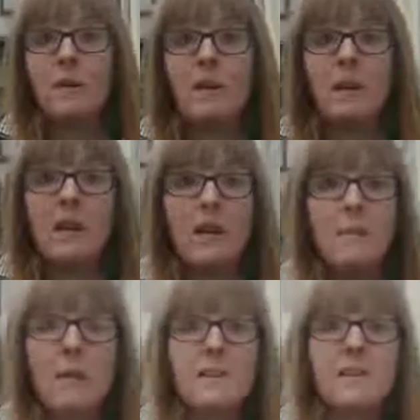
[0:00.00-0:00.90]
that my local
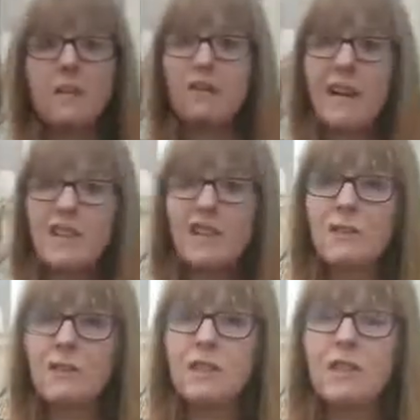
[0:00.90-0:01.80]
MP has got
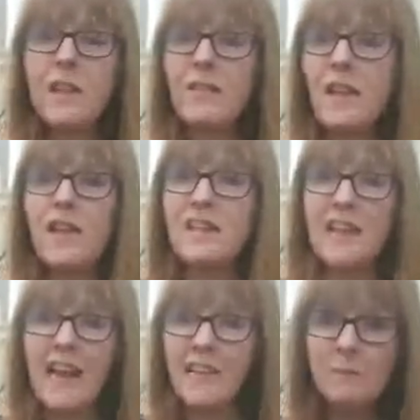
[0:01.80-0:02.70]
grandchildren and that he's
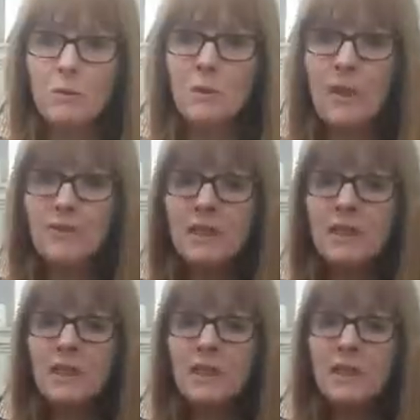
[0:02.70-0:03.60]
an animal
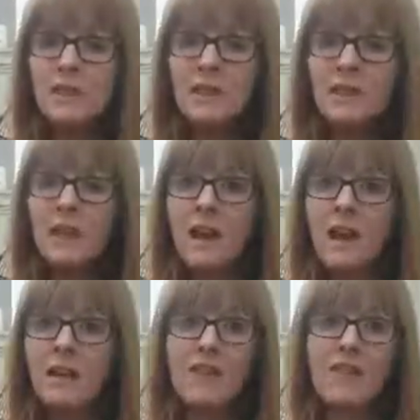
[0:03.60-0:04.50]
lover,
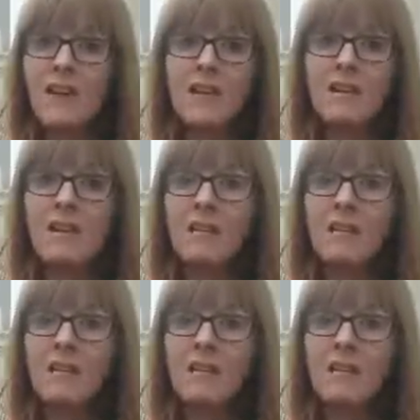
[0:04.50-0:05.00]
and I think.